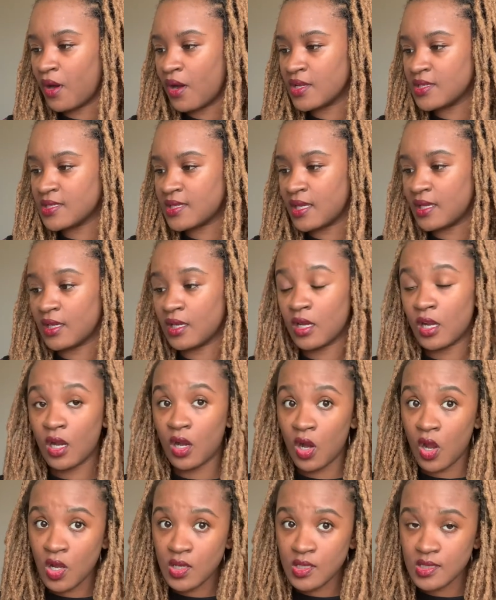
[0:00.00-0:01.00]
passing
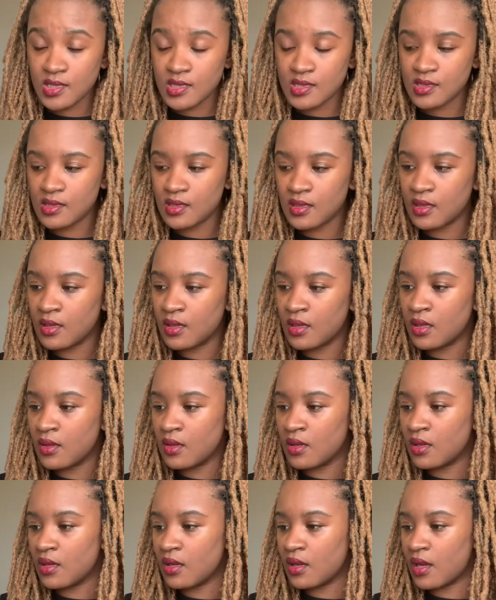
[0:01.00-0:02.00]
clots,
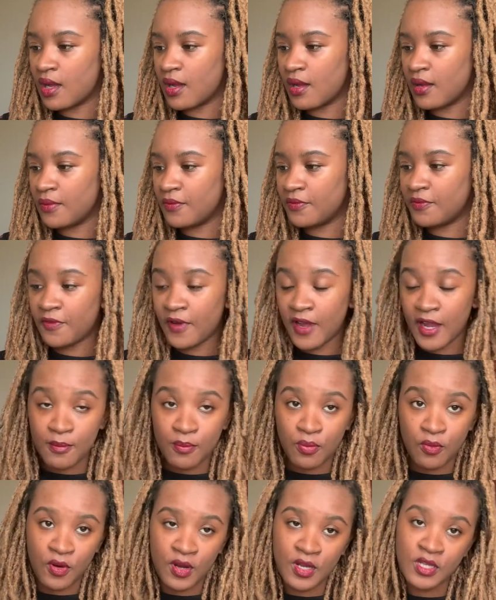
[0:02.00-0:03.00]

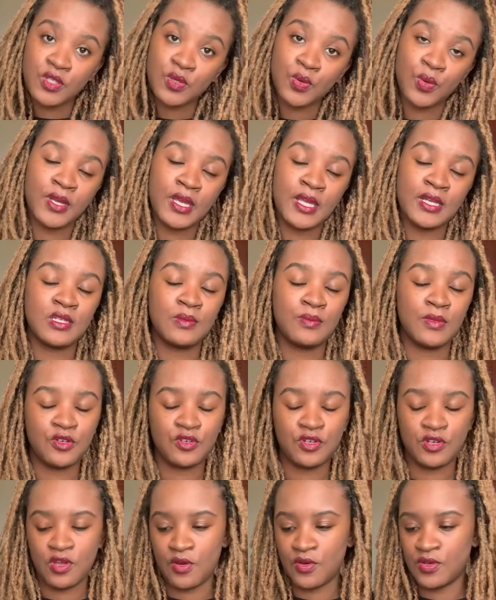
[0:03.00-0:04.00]
fibroids, or
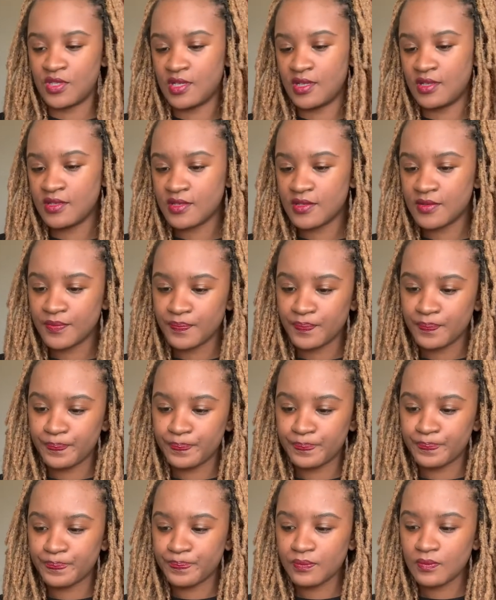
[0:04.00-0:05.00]
endometriosis.
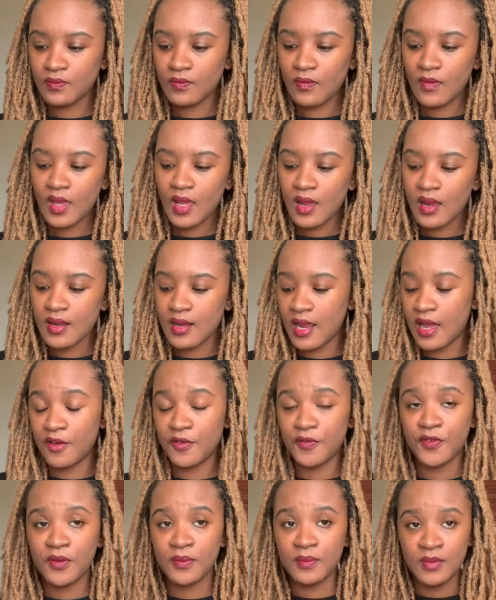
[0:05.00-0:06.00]

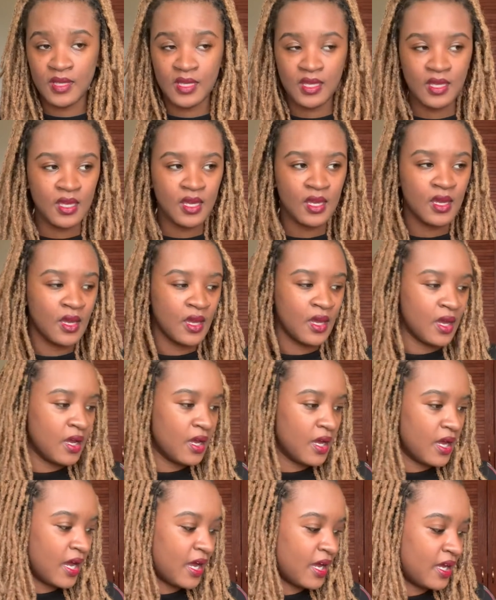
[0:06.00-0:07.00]
Now for me,
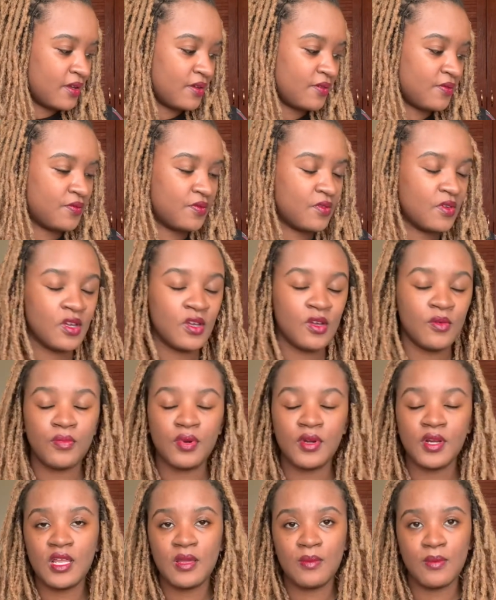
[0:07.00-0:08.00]
I've
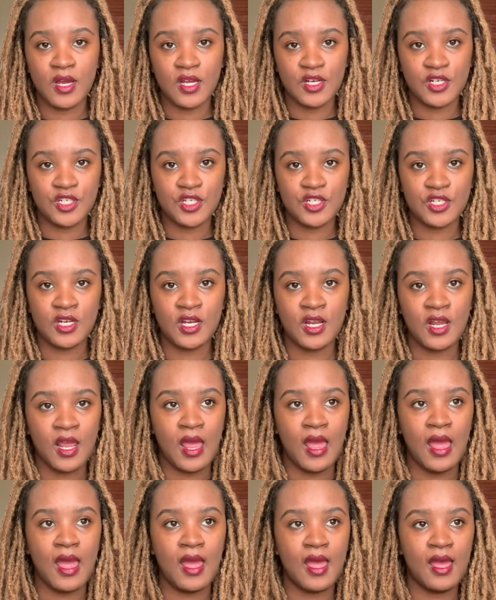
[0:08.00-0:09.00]
pretty much
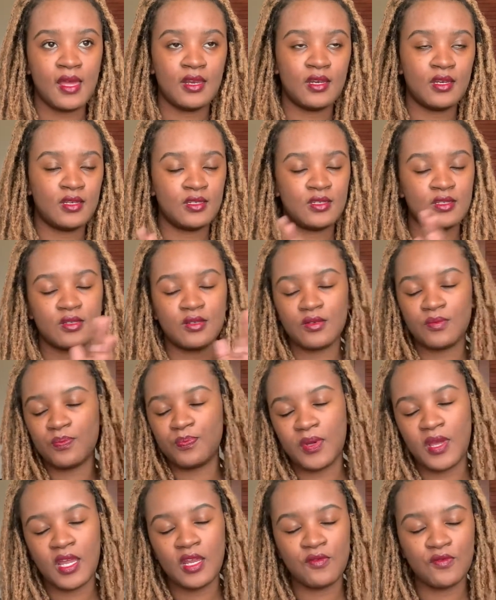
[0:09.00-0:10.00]
had
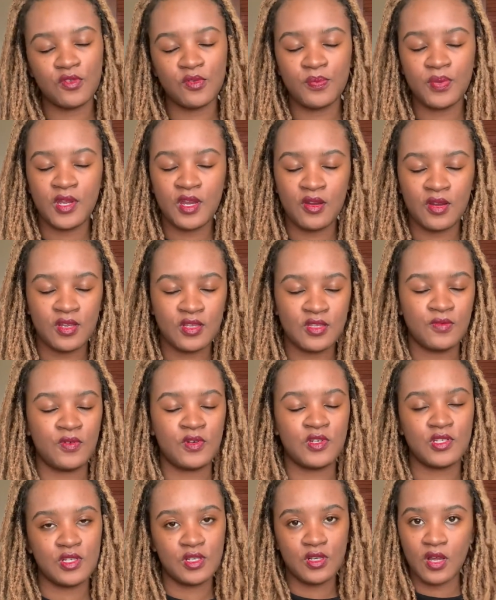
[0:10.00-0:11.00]
painful
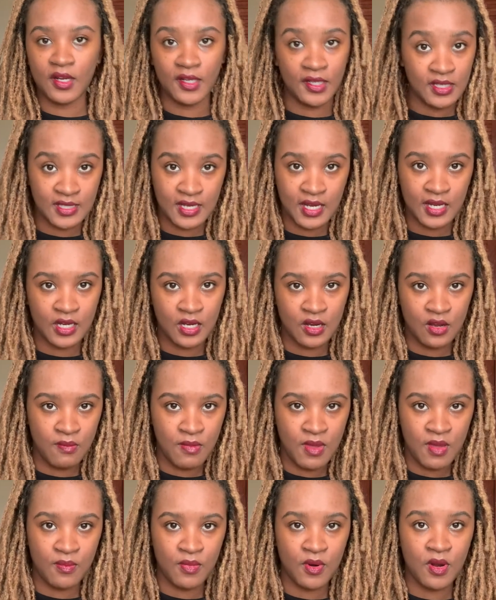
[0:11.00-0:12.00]
periods for as long as I can
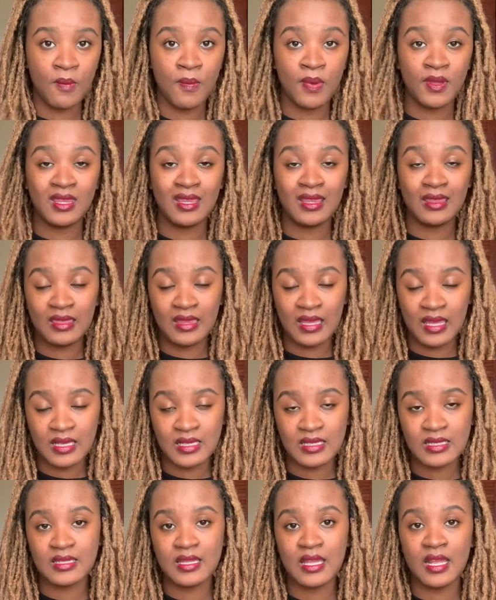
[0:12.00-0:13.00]
remember, but the
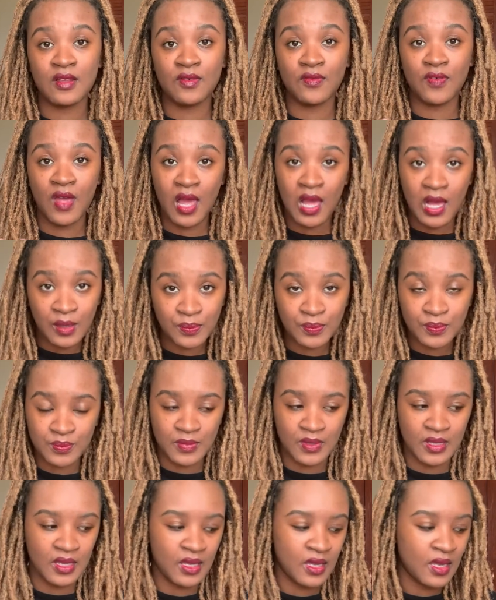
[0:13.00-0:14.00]
things that have
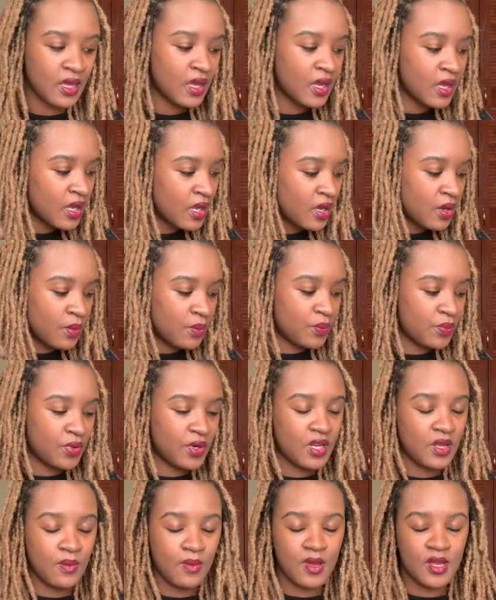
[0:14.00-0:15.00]
helped me
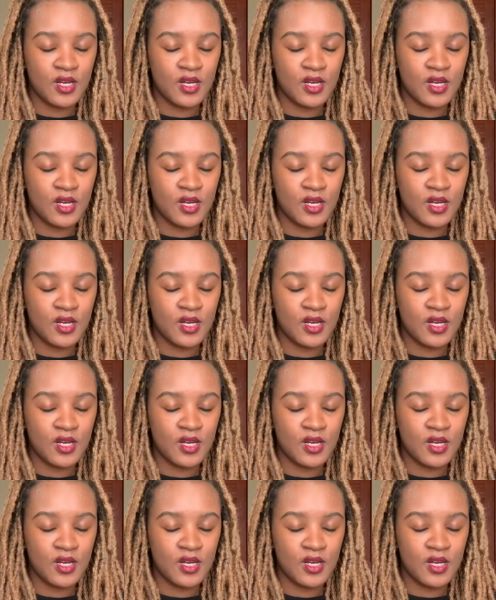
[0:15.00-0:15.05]
pretty